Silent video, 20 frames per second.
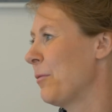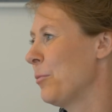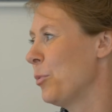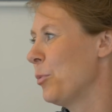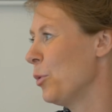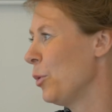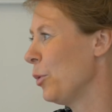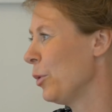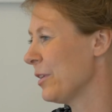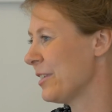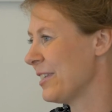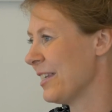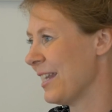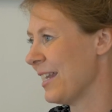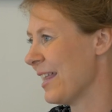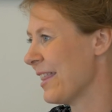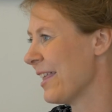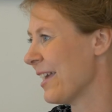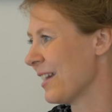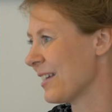Wool is
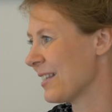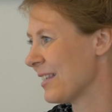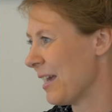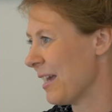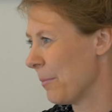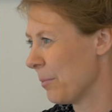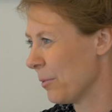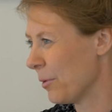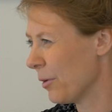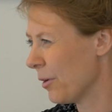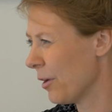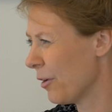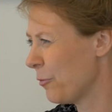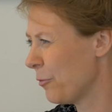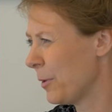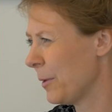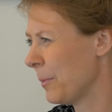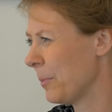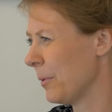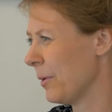another example. A lot of
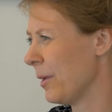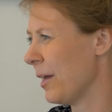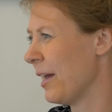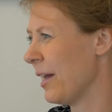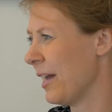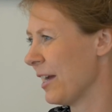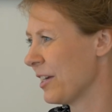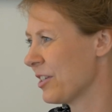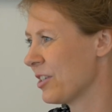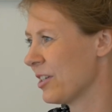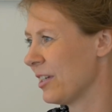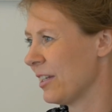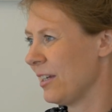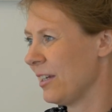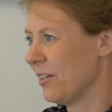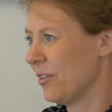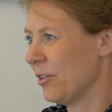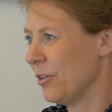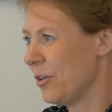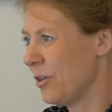people are actually
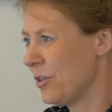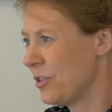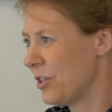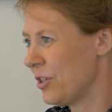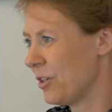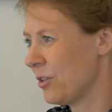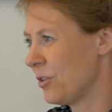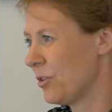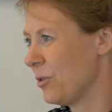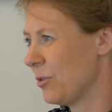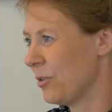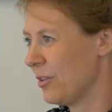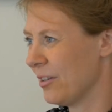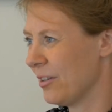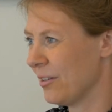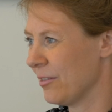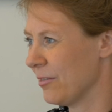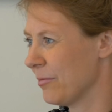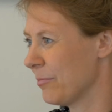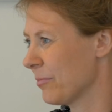allergic to
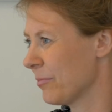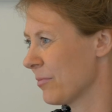the